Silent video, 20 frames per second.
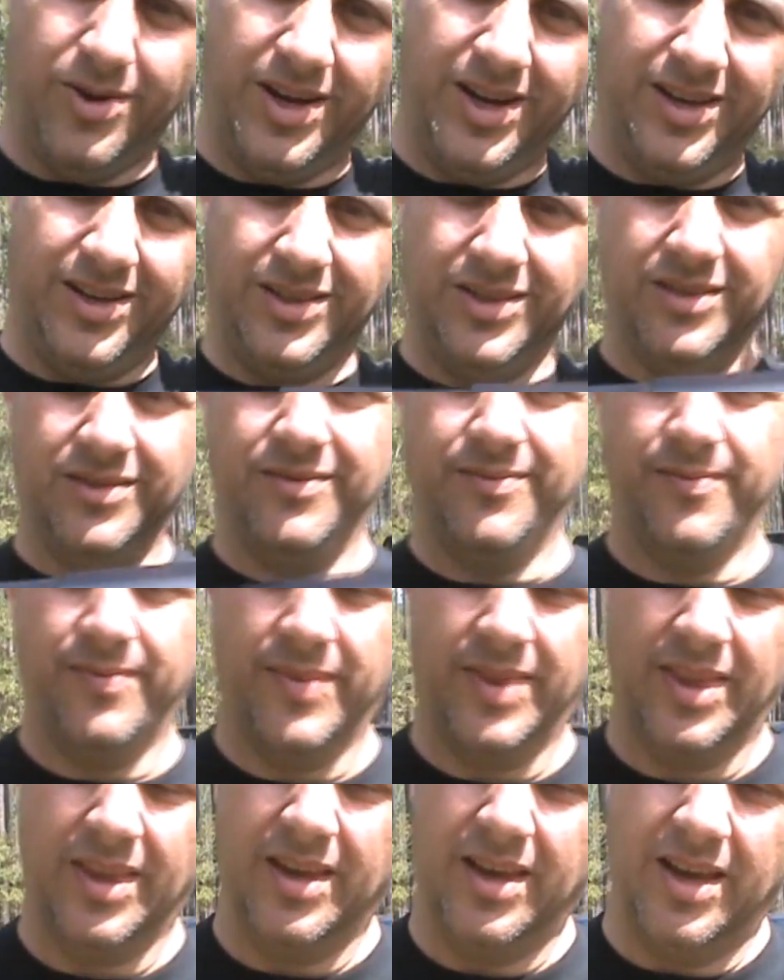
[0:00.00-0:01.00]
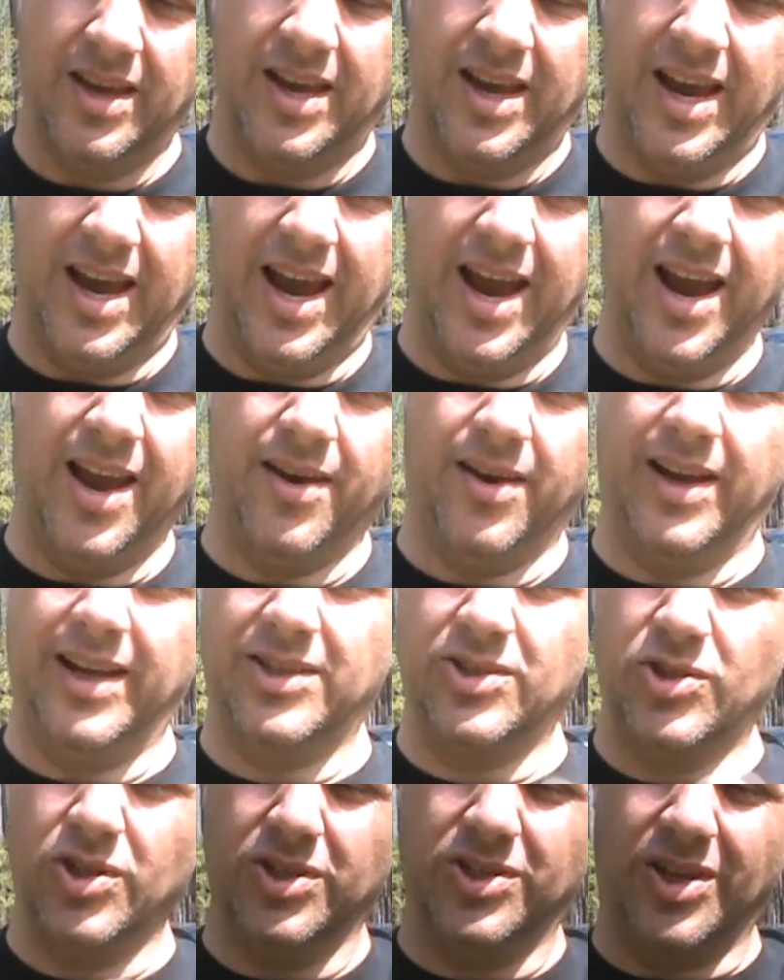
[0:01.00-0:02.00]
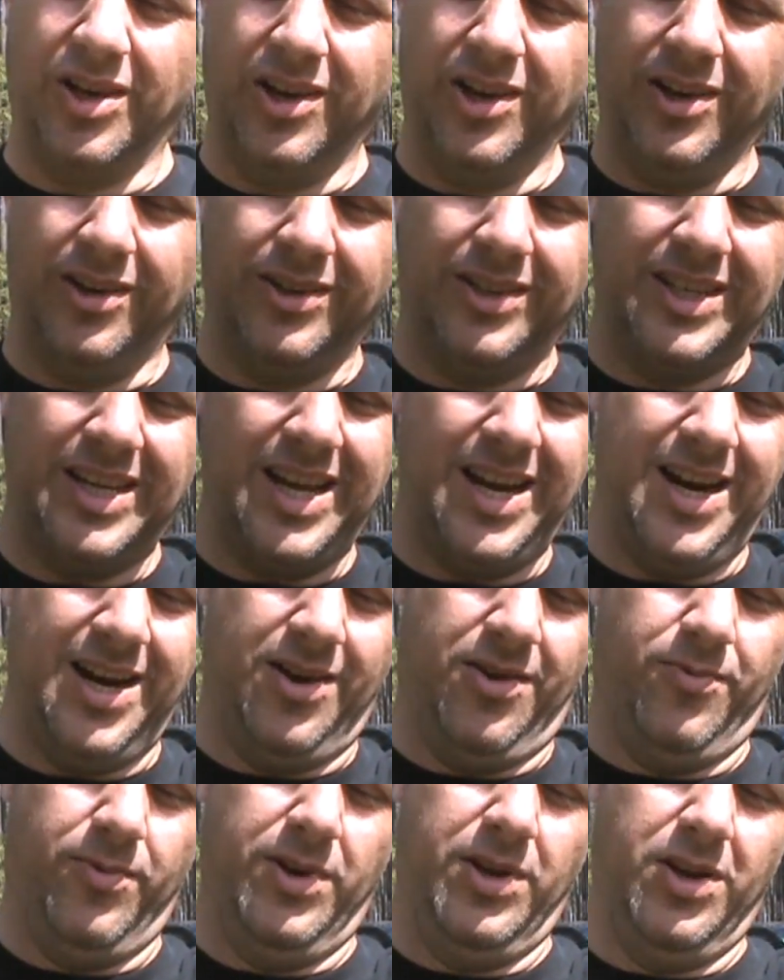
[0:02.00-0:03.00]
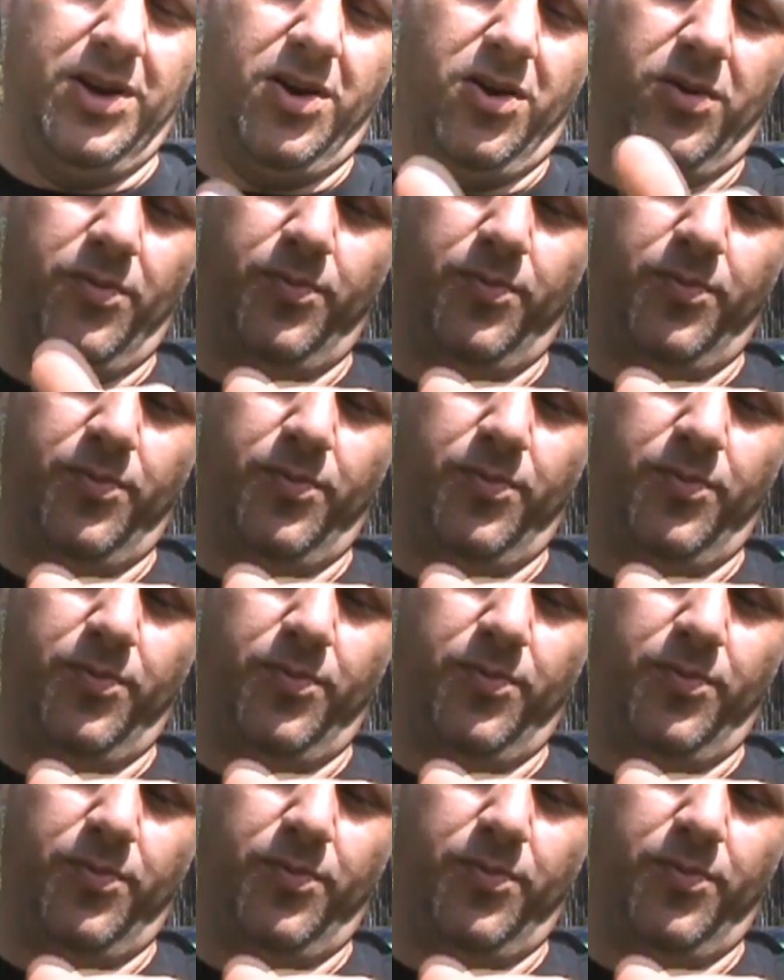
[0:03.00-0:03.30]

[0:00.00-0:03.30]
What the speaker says: is, and it's just a little tighter when you go